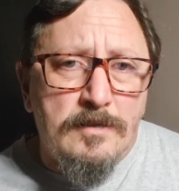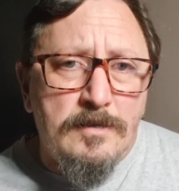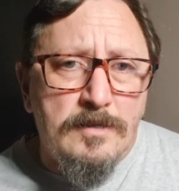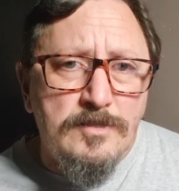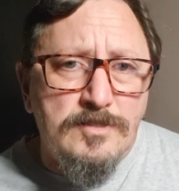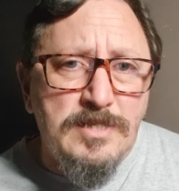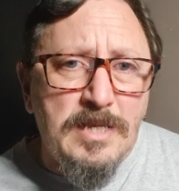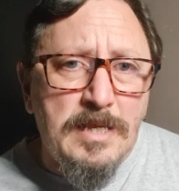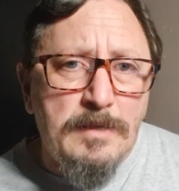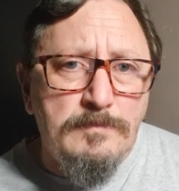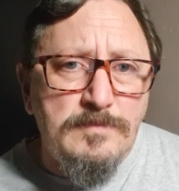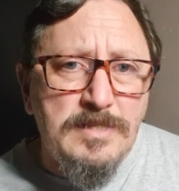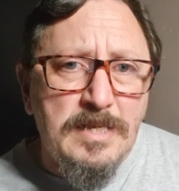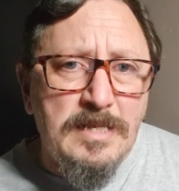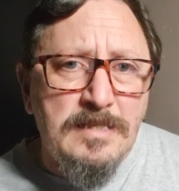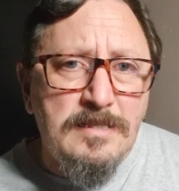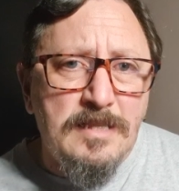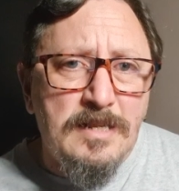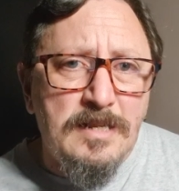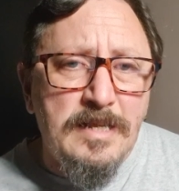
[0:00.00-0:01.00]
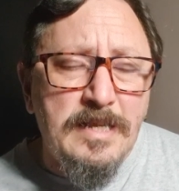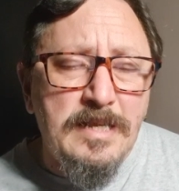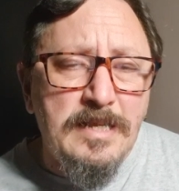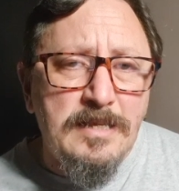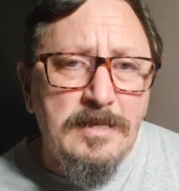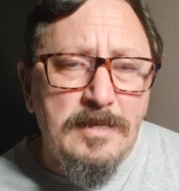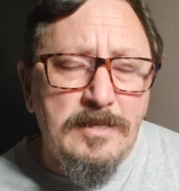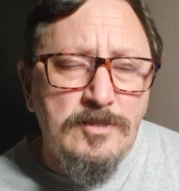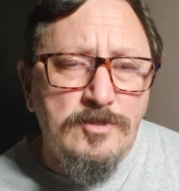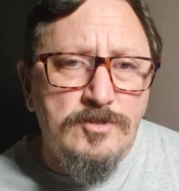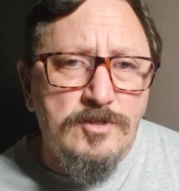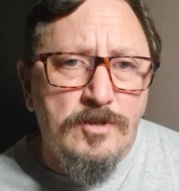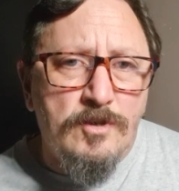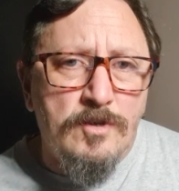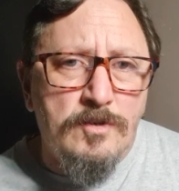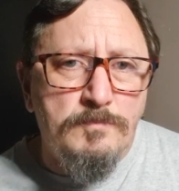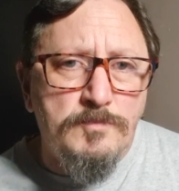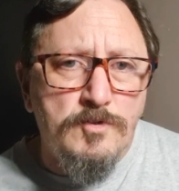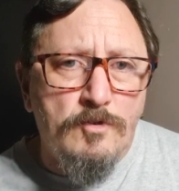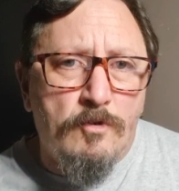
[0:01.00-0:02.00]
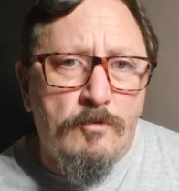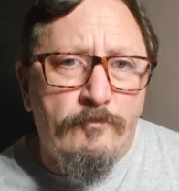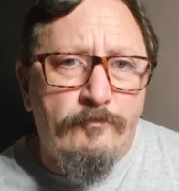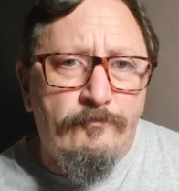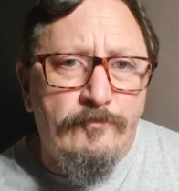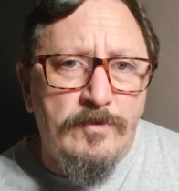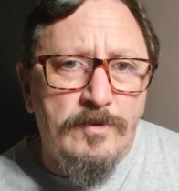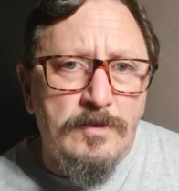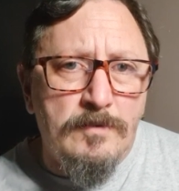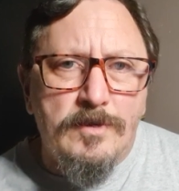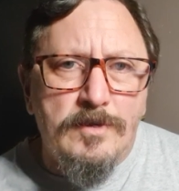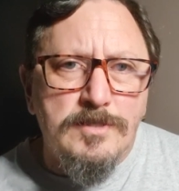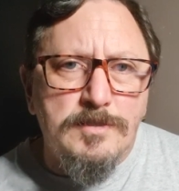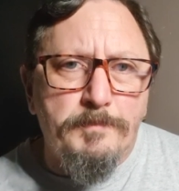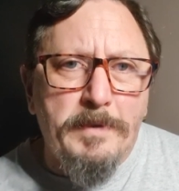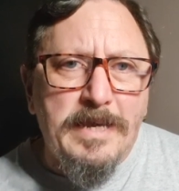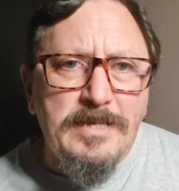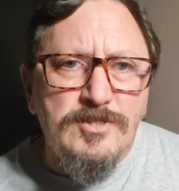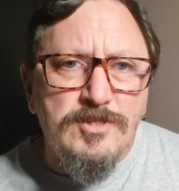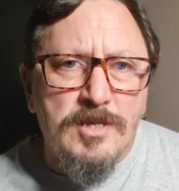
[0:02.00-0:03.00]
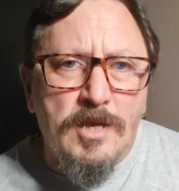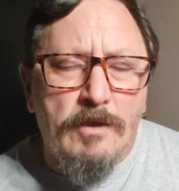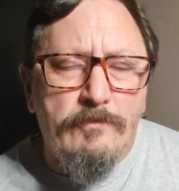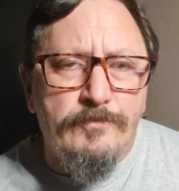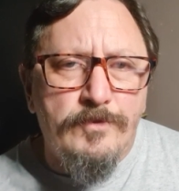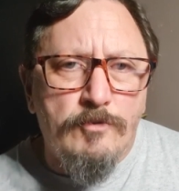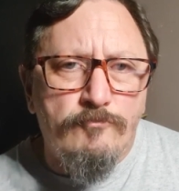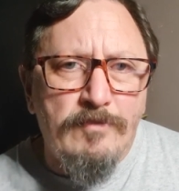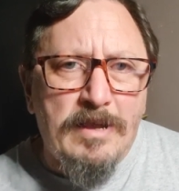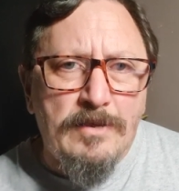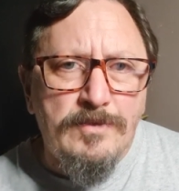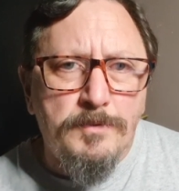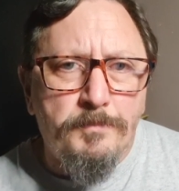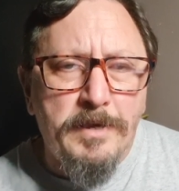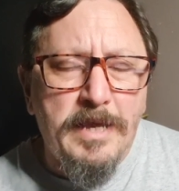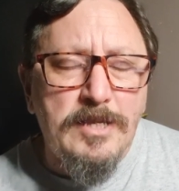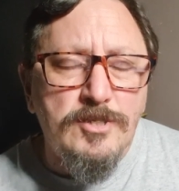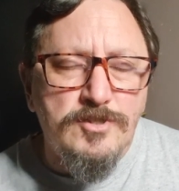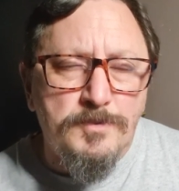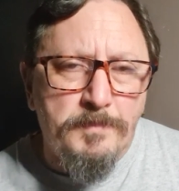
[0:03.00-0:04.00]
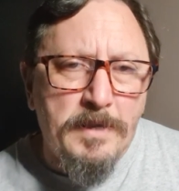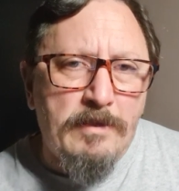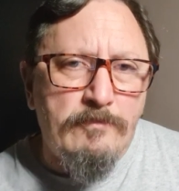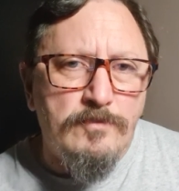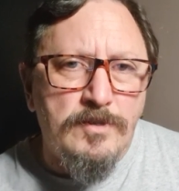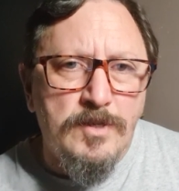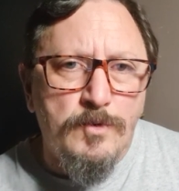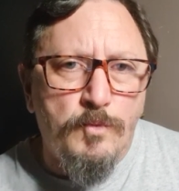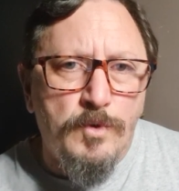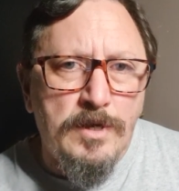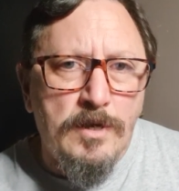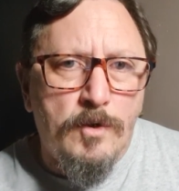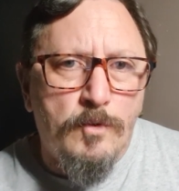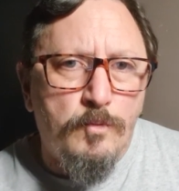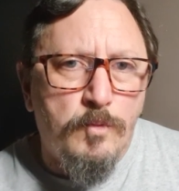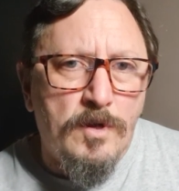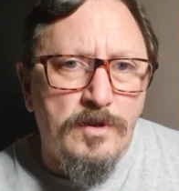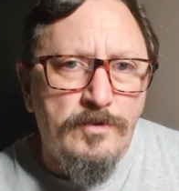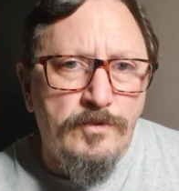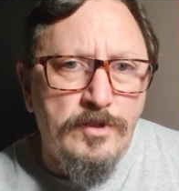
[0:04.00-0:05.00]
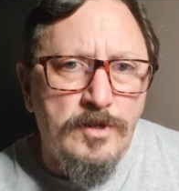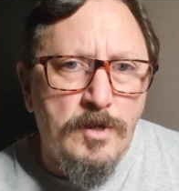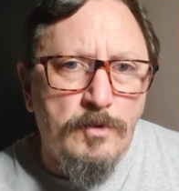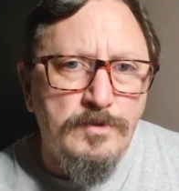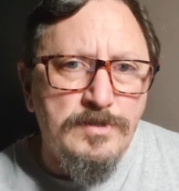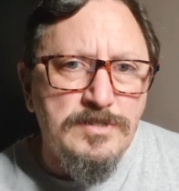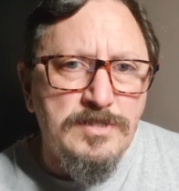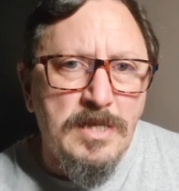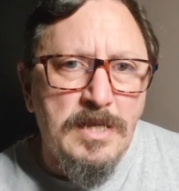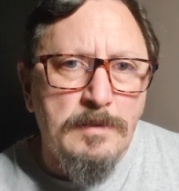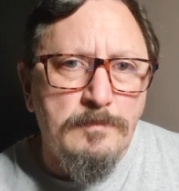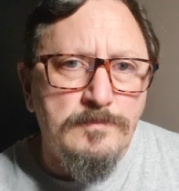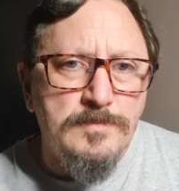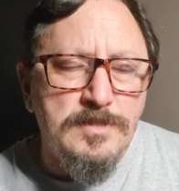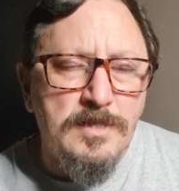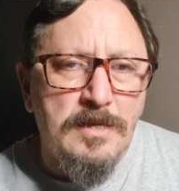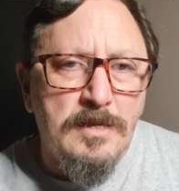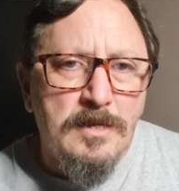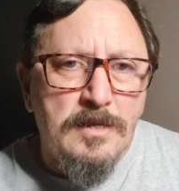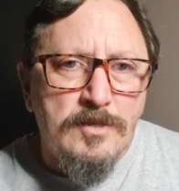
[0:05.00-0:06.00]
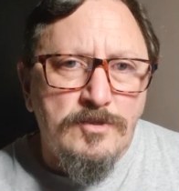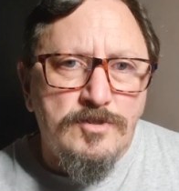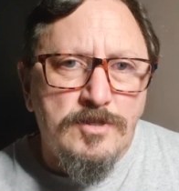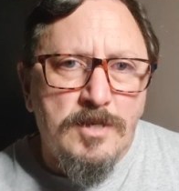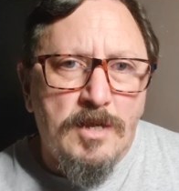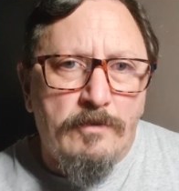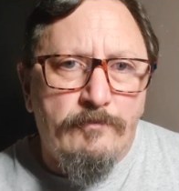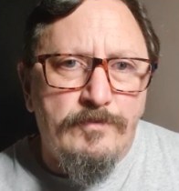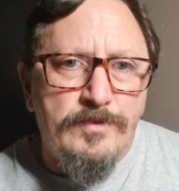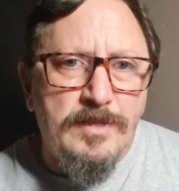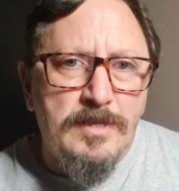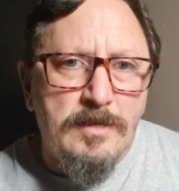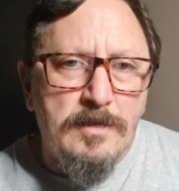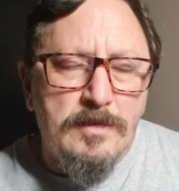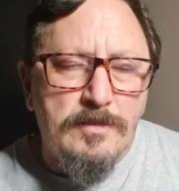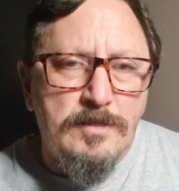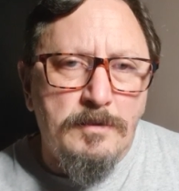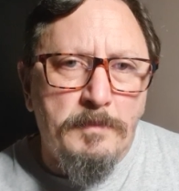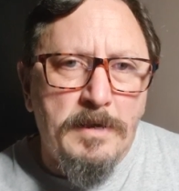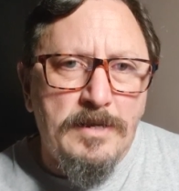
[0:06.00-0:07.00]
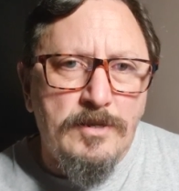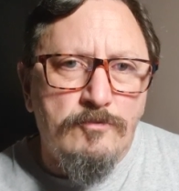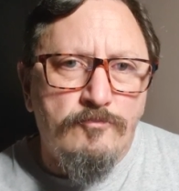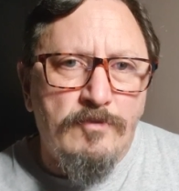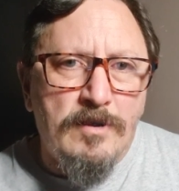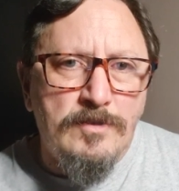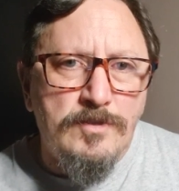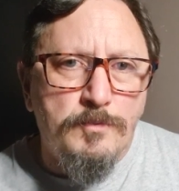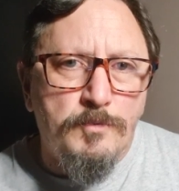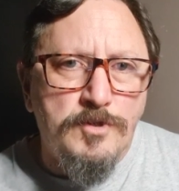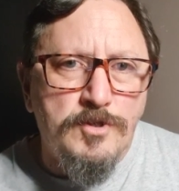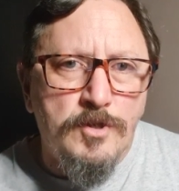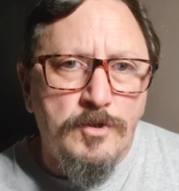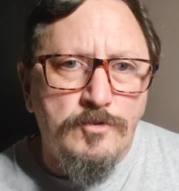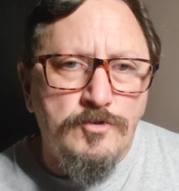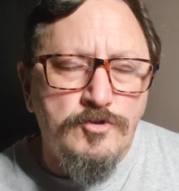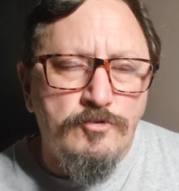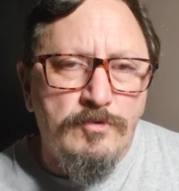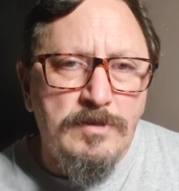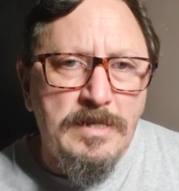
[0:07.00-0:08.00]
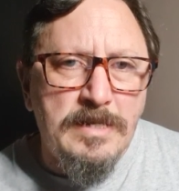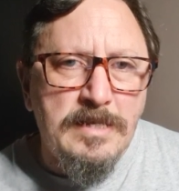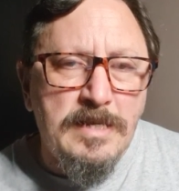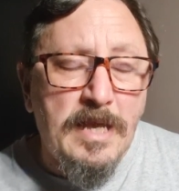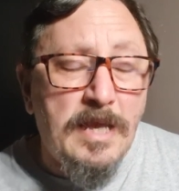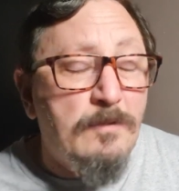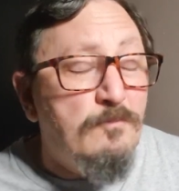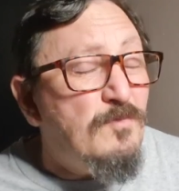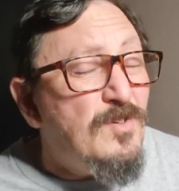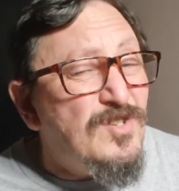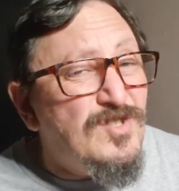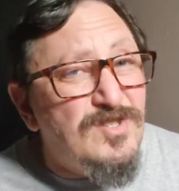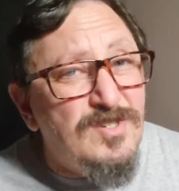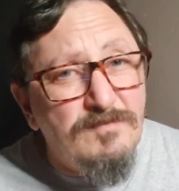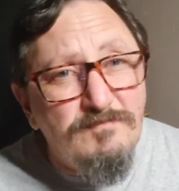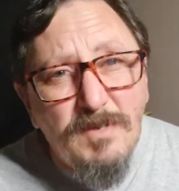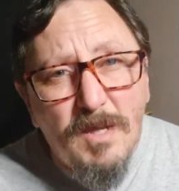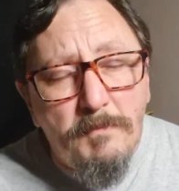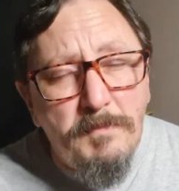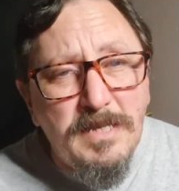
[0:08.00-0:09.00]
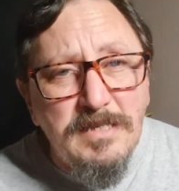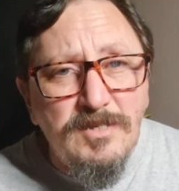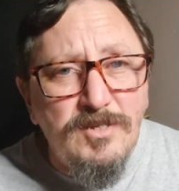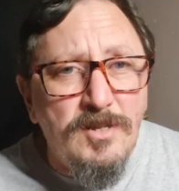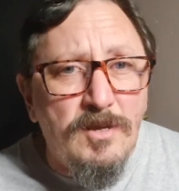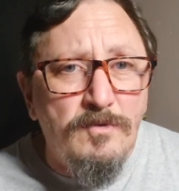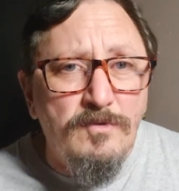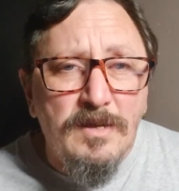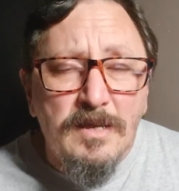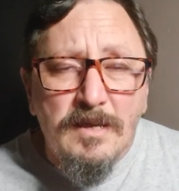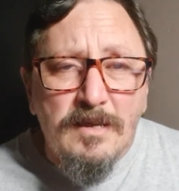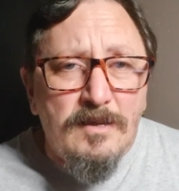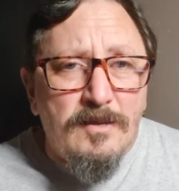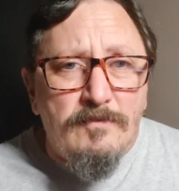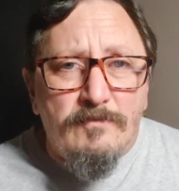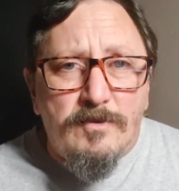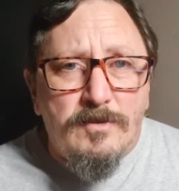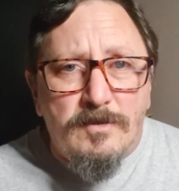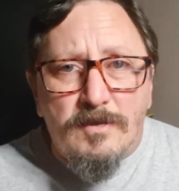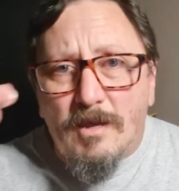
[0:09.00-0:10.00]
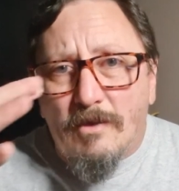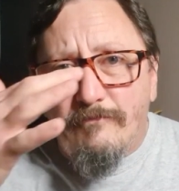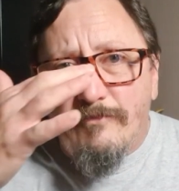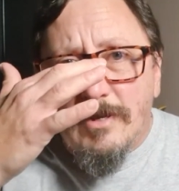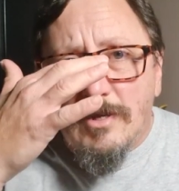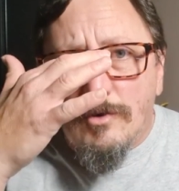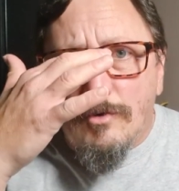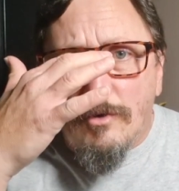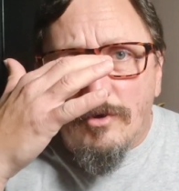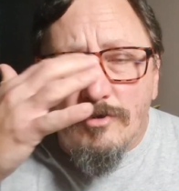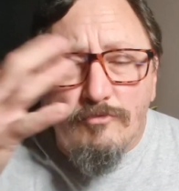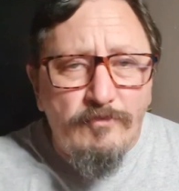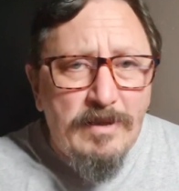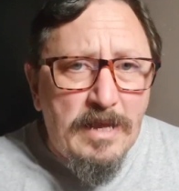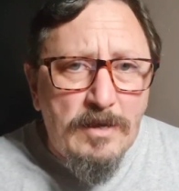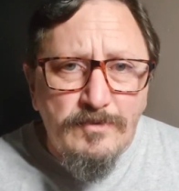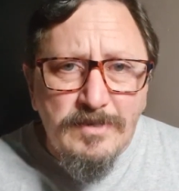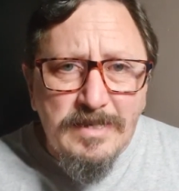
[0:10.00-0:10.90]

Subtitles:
teams in the league in terms of space covered around the pitch. Apparently, we are one of the lowest teams to cover the amount of ground that we do during a game, which, I mean, you know, covering a lot of ground